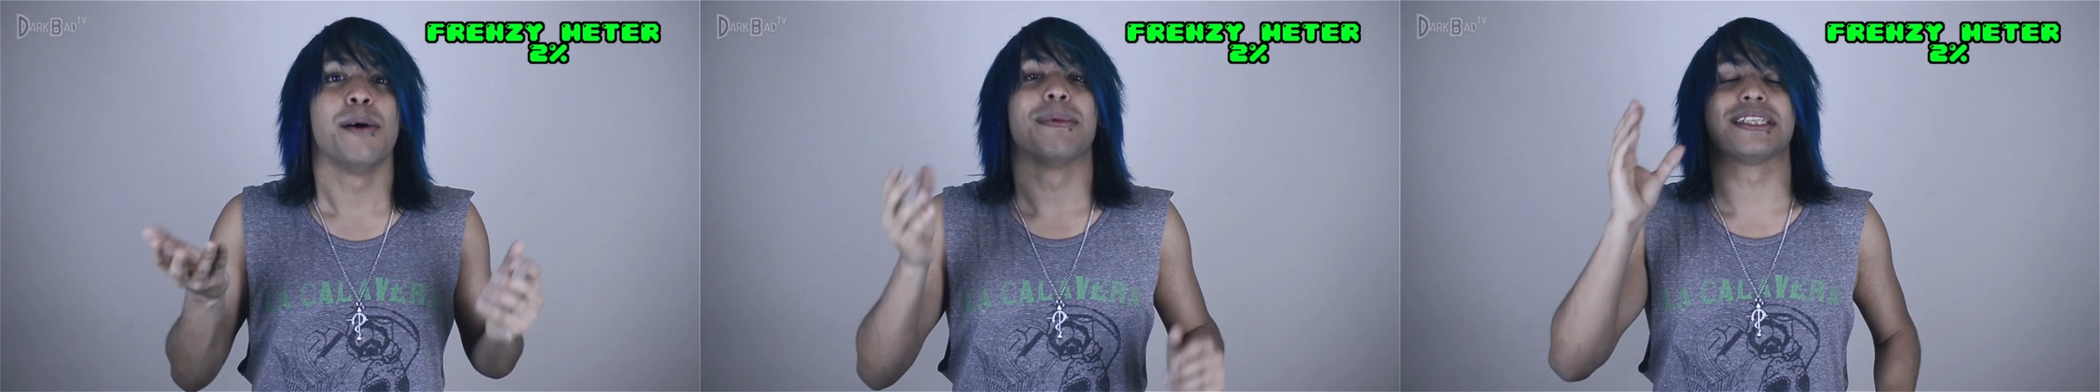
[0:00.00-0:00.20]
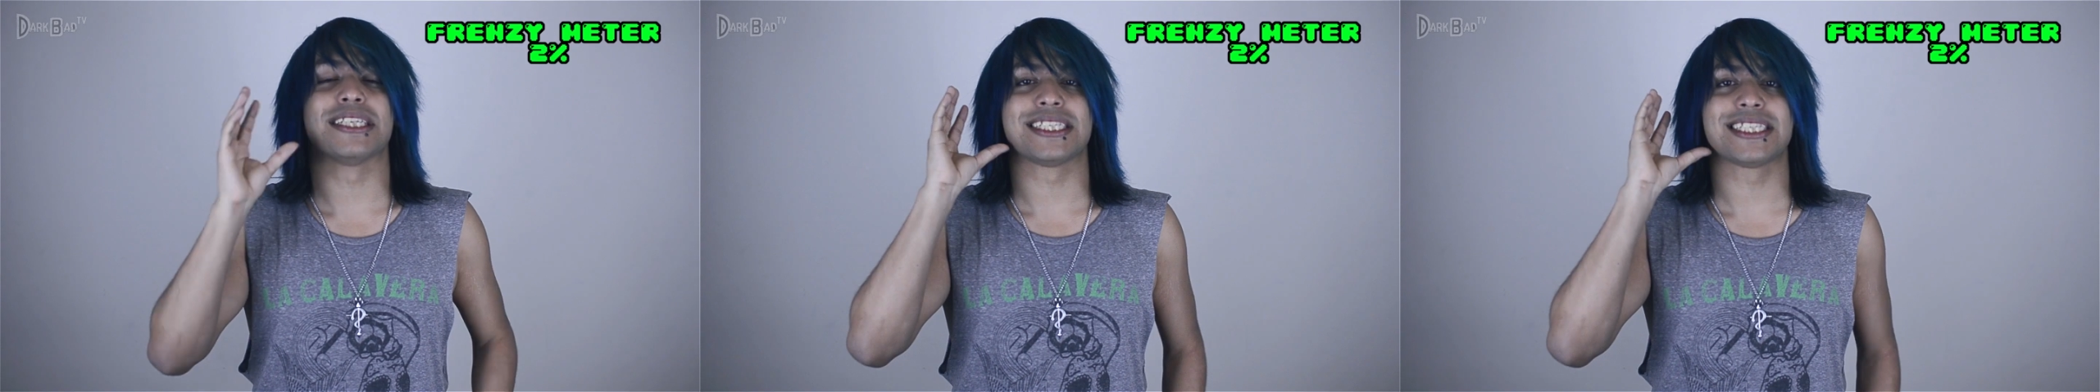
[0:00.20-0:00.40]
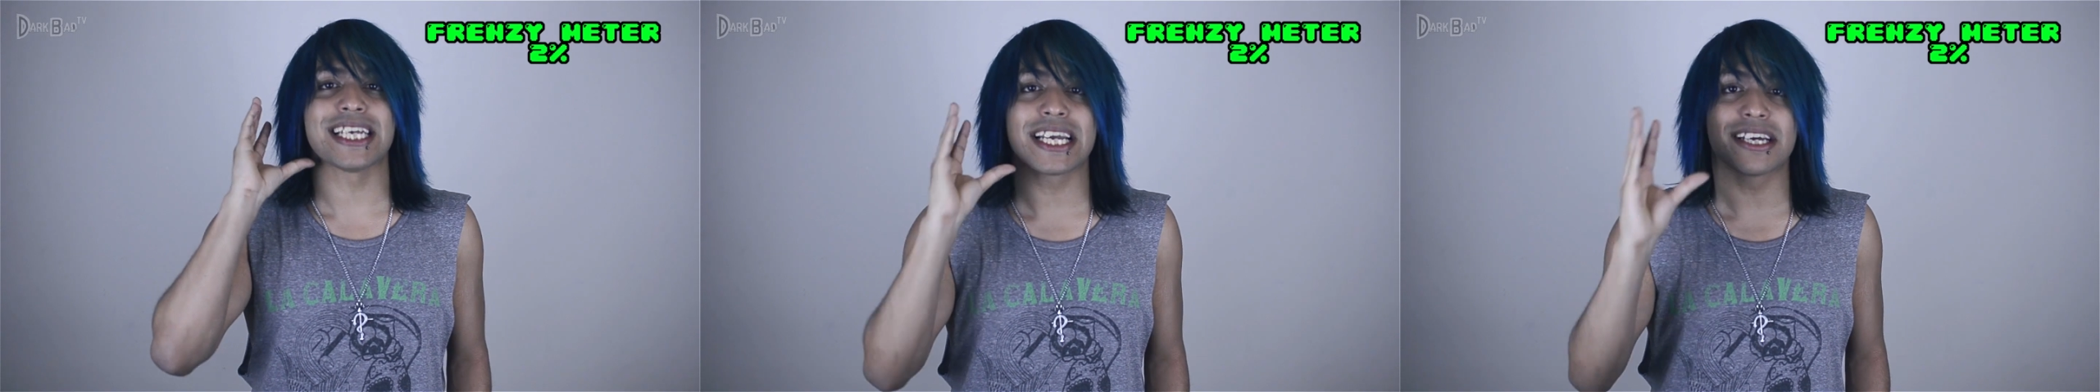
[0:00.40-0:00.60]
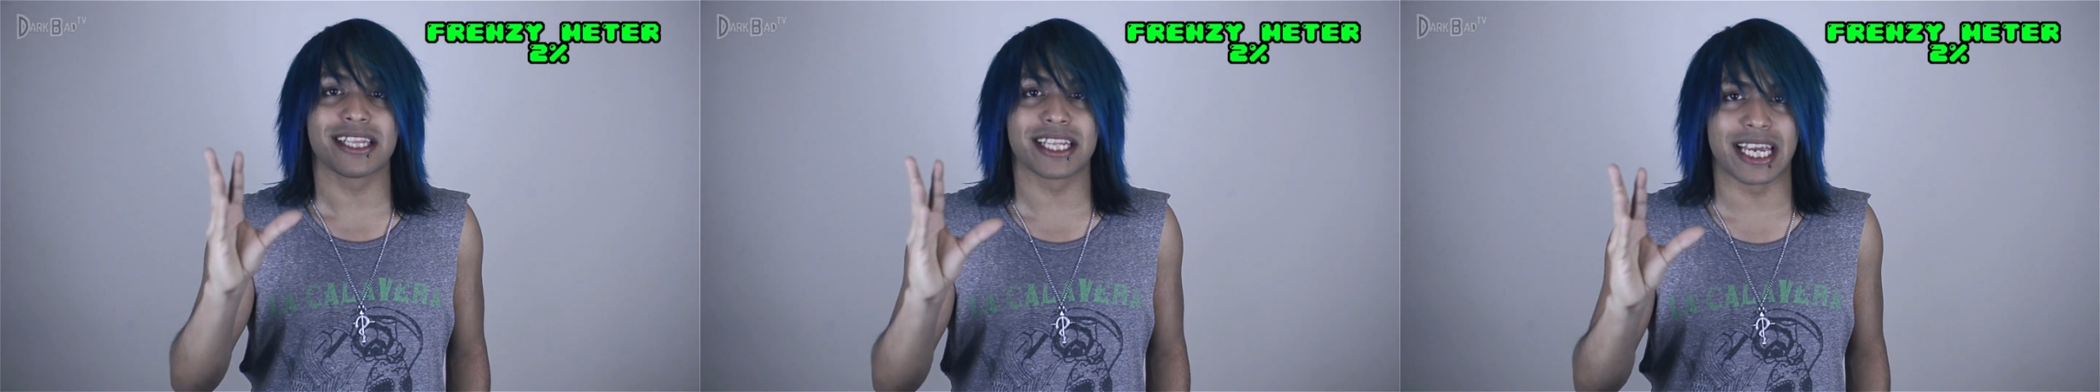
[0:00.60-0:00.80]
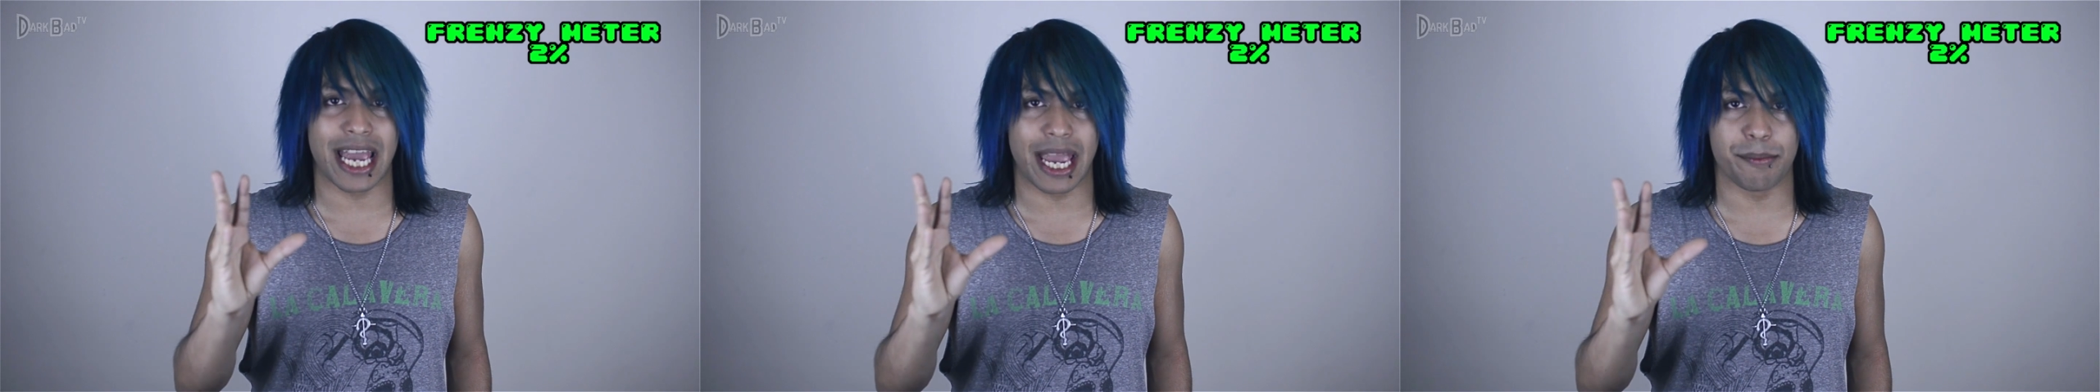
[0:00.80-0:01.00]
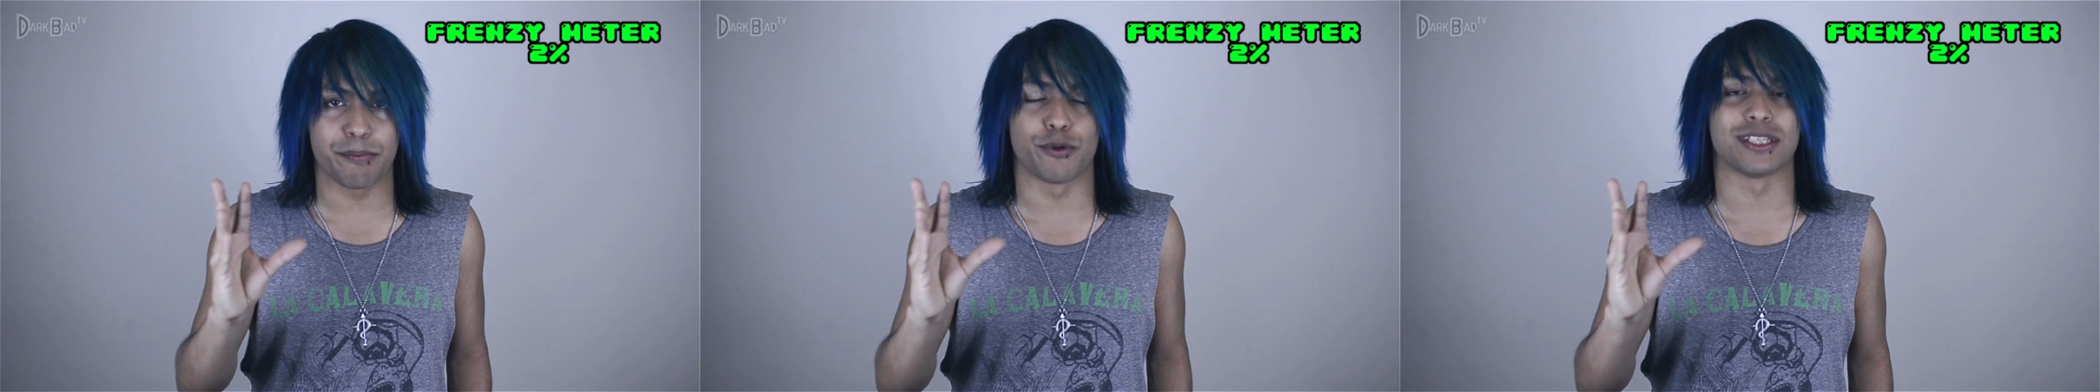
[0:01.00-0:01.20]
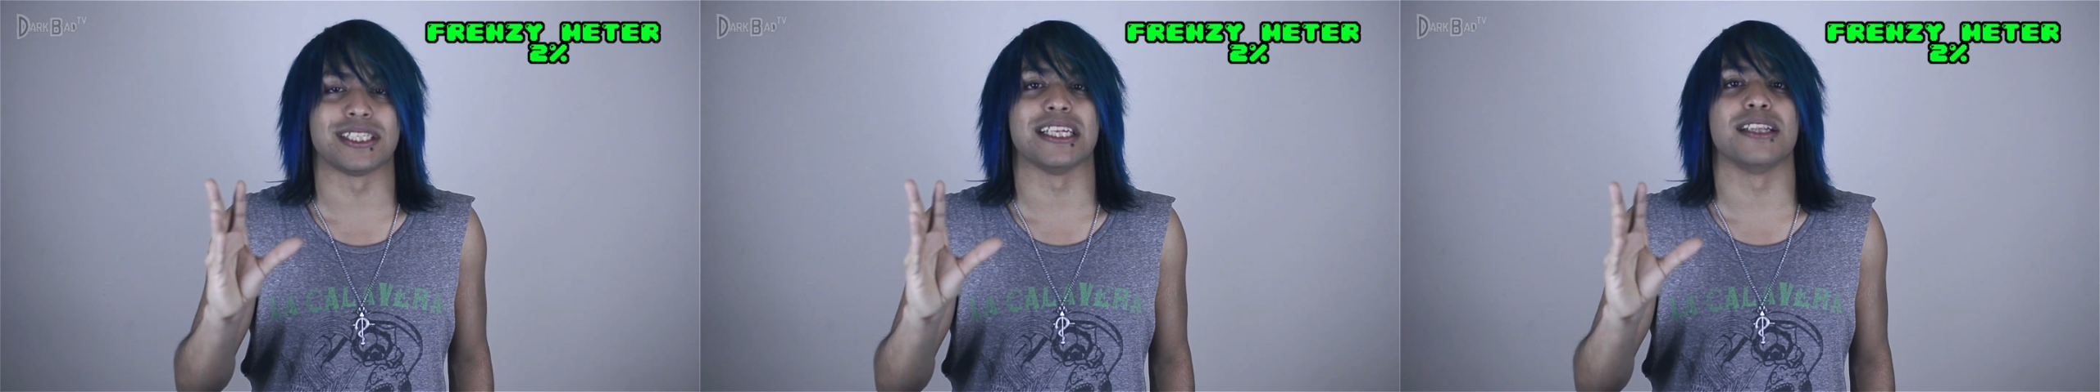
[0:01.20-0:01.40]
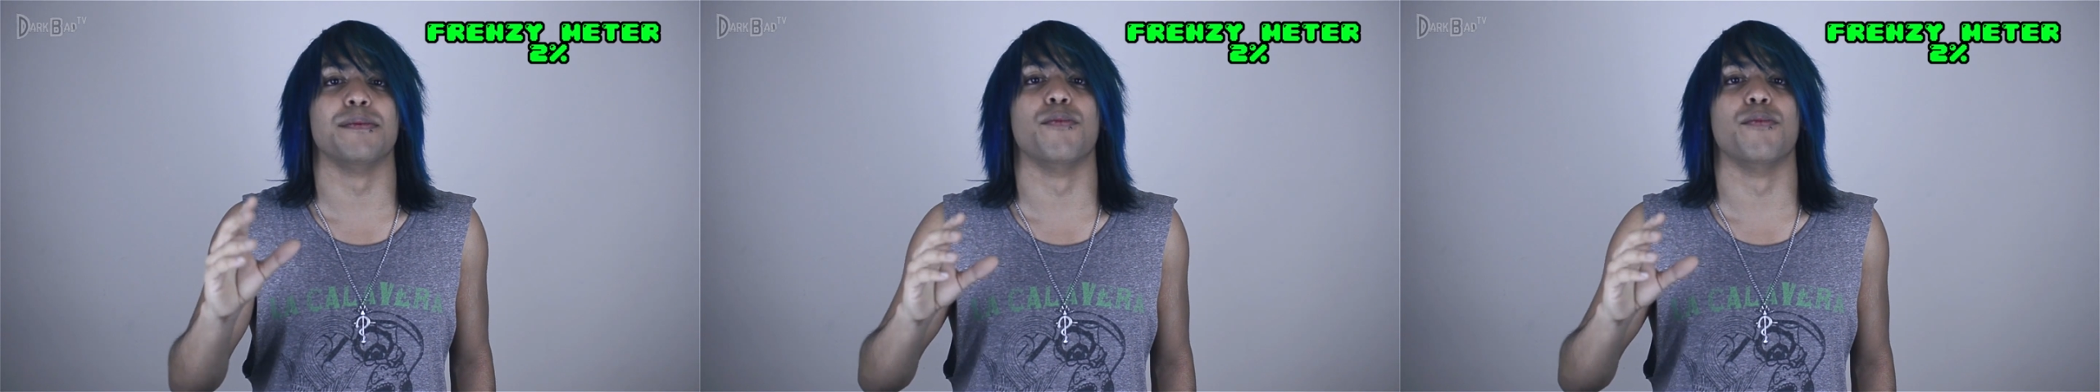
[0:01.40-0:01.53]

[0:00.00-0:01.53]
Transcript: but the second game presented